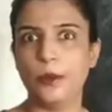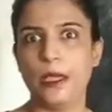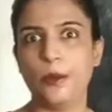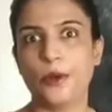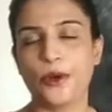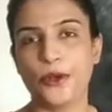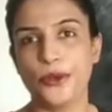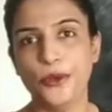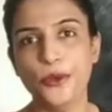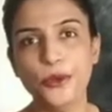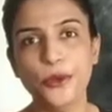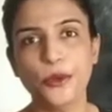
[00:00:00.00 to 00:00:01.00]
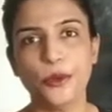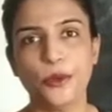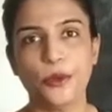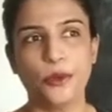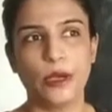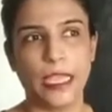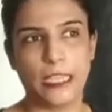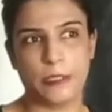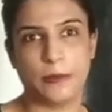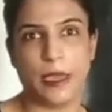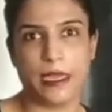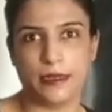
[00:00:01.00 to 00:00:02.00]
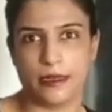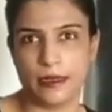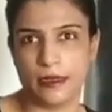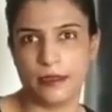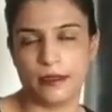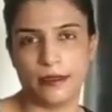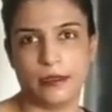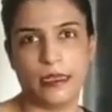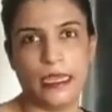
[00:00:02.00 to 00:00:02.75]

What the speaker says: way what you expect an answer.